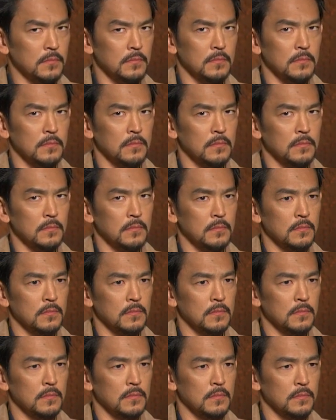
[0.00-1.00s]

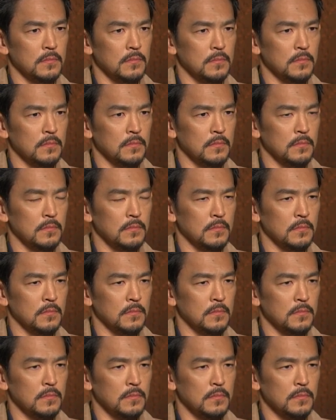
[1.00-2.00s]

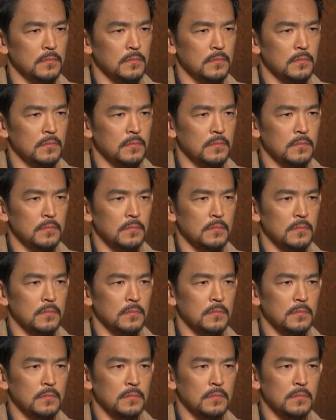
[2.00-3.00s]

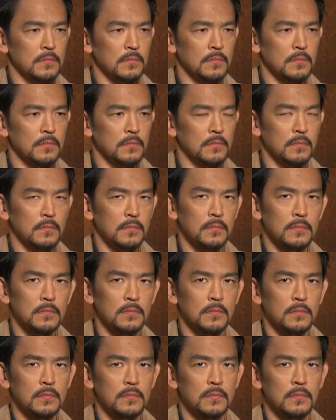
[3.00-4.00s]

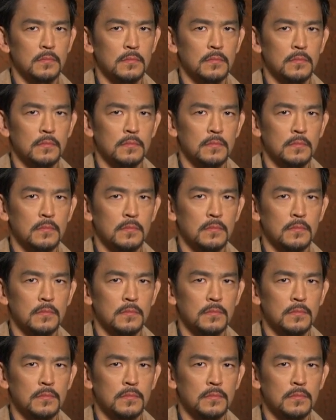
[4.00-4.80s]
The person shown says nothing.